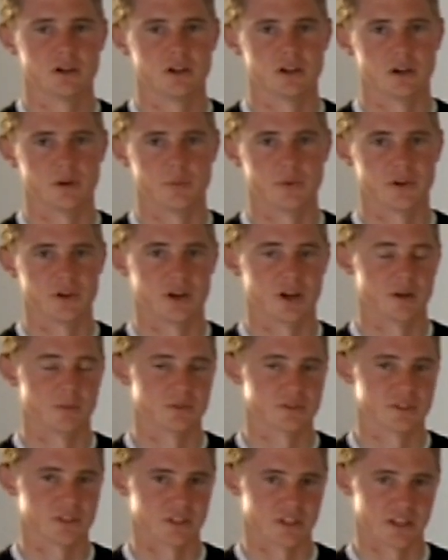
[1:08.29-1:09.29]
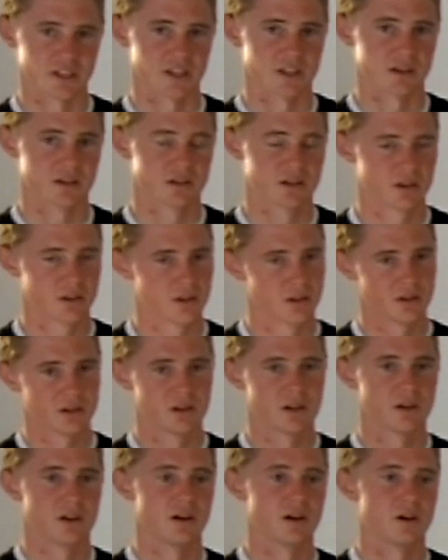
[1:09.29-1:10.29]
and you're able to get
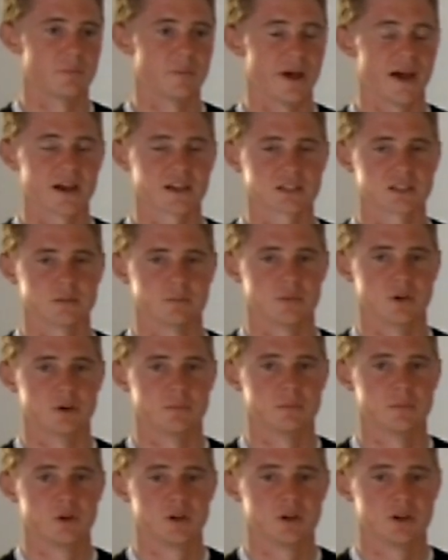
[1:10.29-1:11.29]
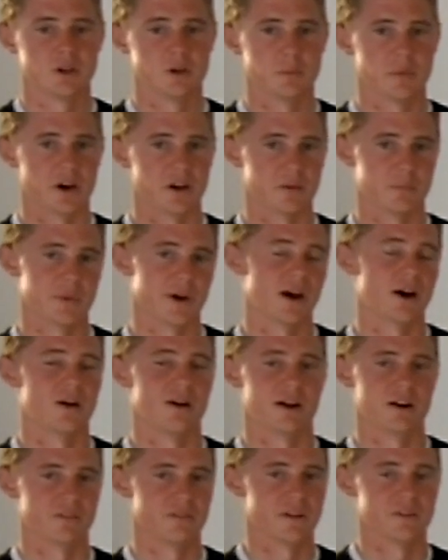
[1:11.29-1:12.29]
a maximum amount of power
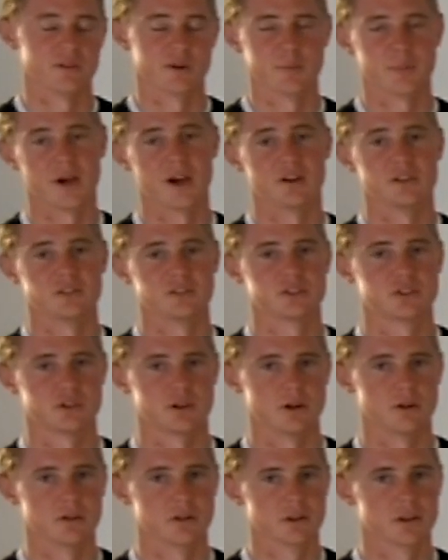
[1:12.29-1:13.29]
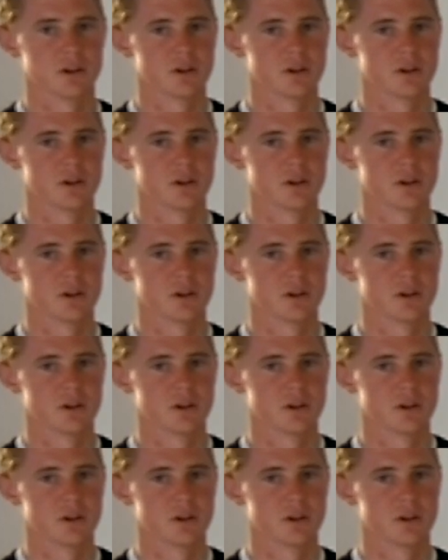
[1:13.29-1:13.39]
out of every pedal stroke.